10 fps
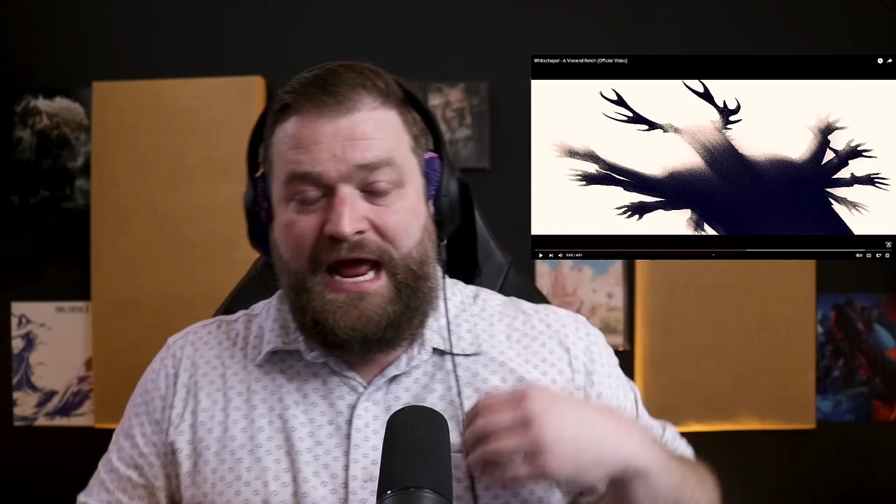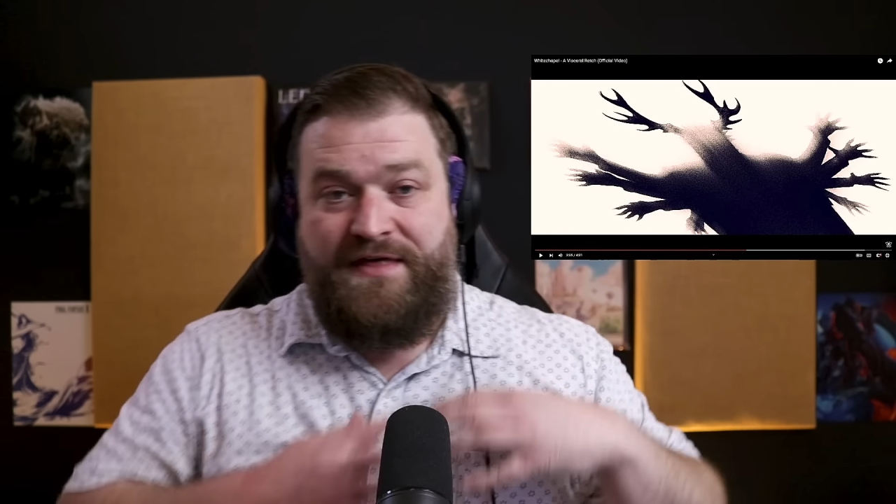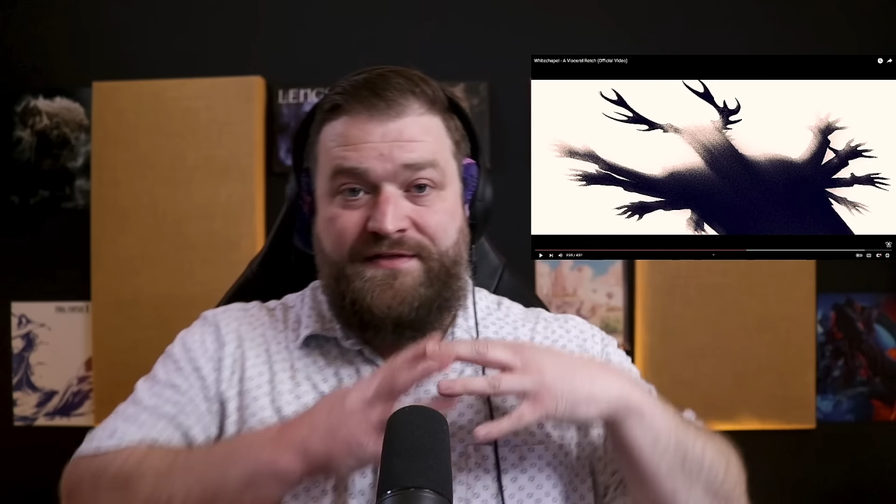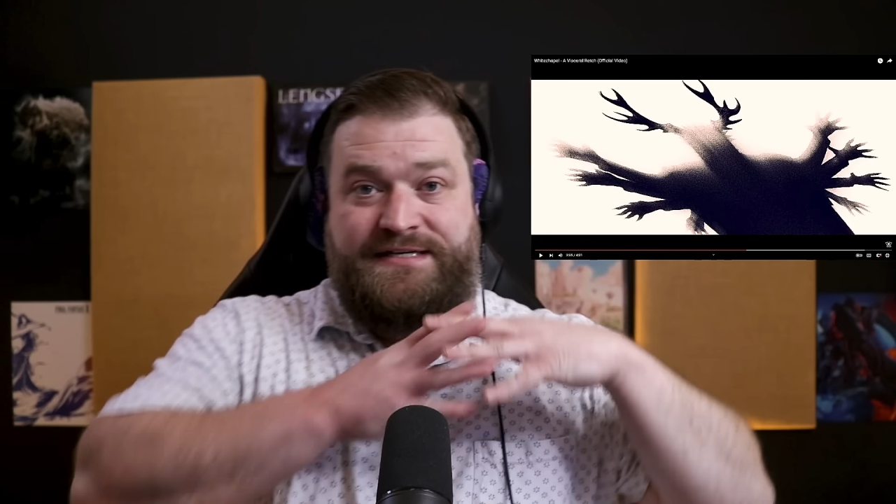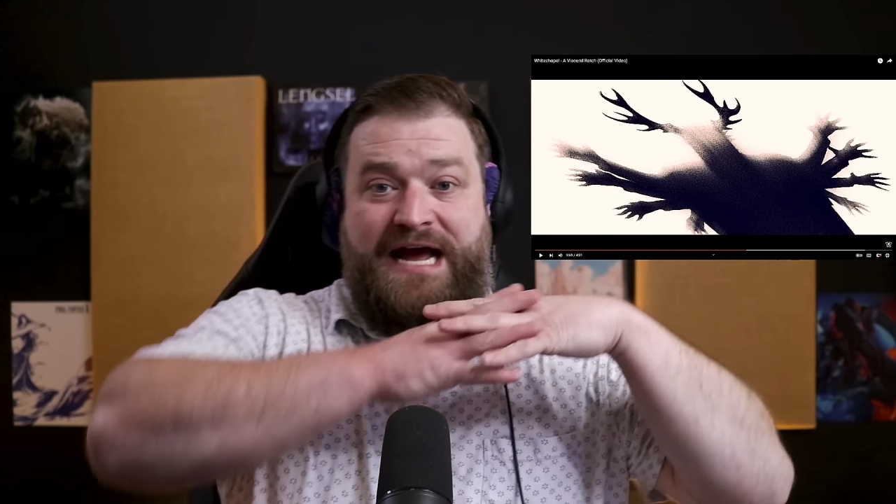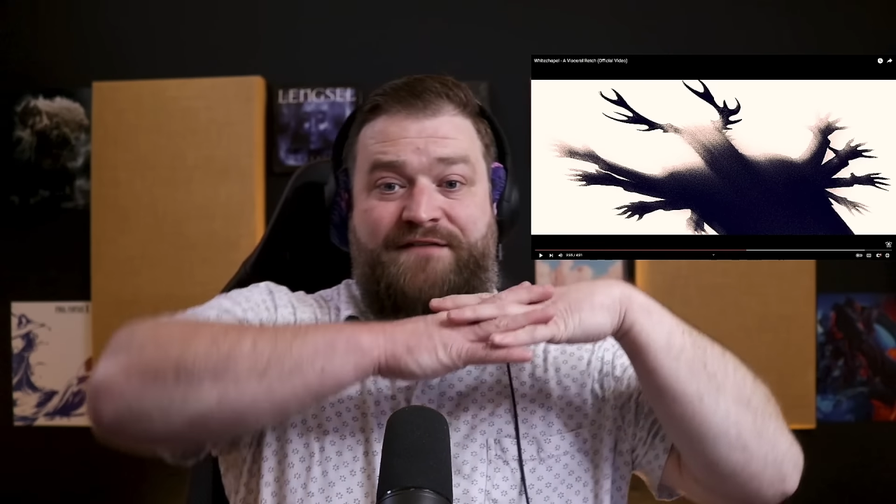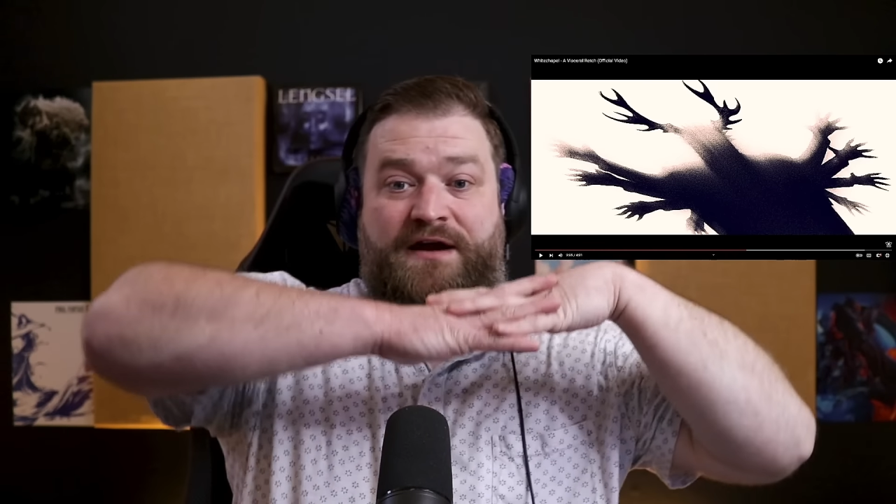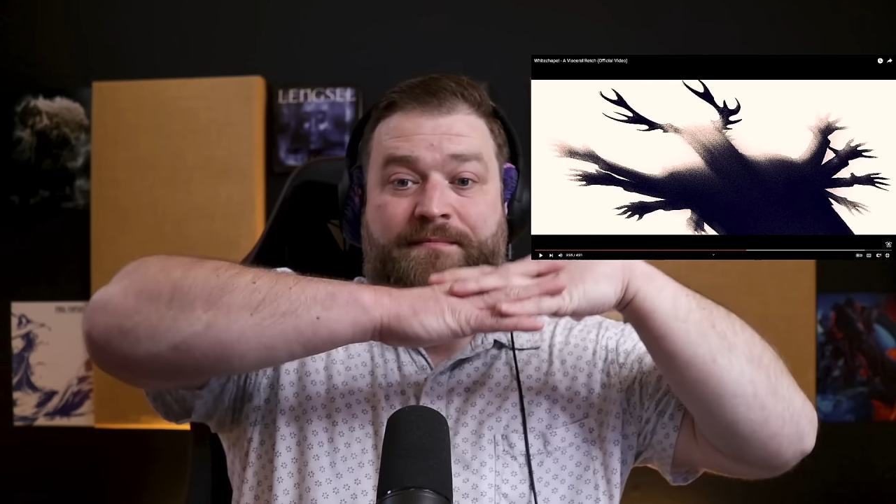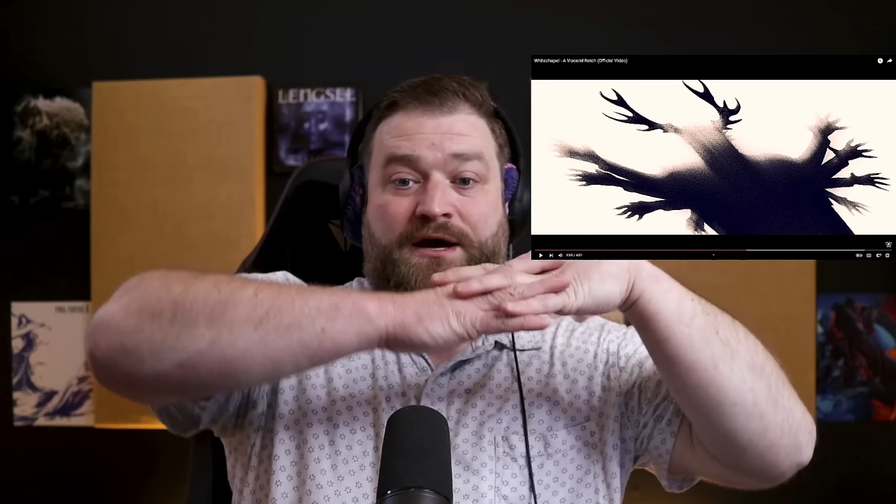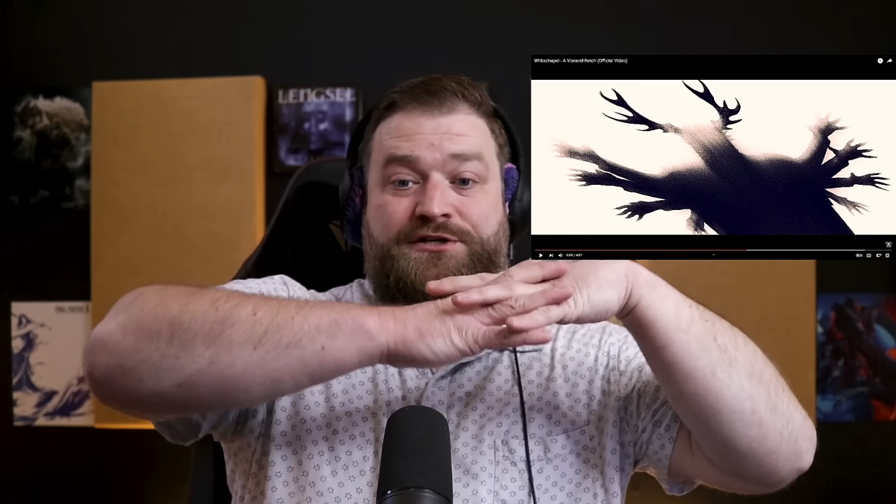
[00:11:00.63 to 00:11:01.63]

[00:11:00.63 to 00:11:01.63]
And then the diaphragm